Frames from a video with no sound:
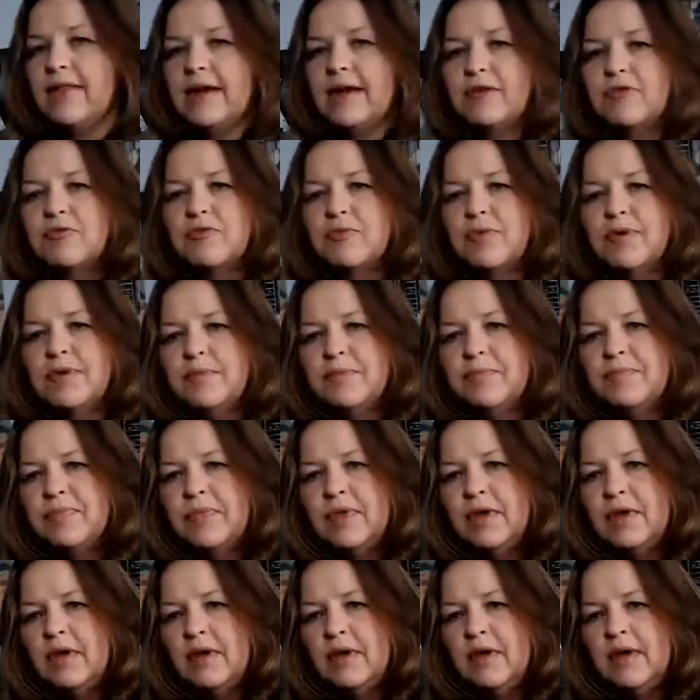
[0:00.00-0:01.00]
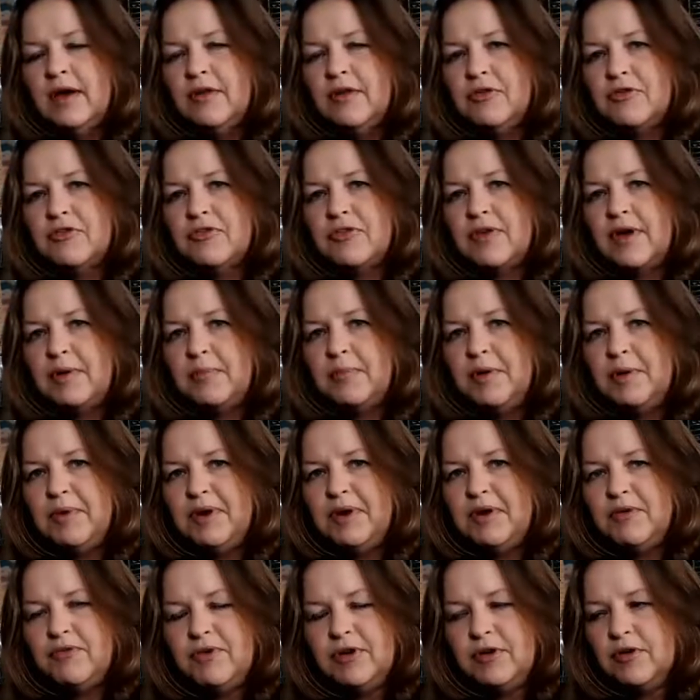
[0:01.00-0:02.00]
last one. Just slide my
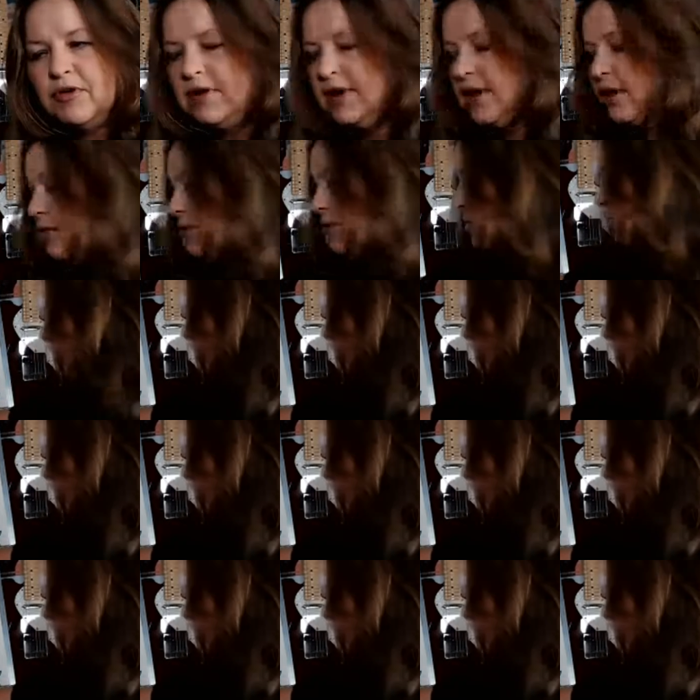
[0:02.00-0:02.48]
middle finger down.